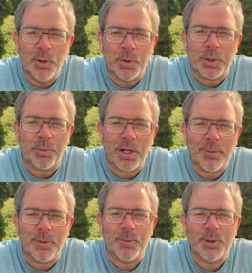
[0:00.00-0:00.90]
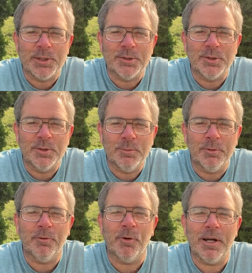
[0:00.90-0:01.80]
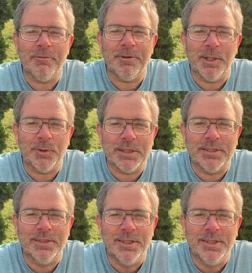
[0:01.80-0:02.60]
what the problem was before I found it.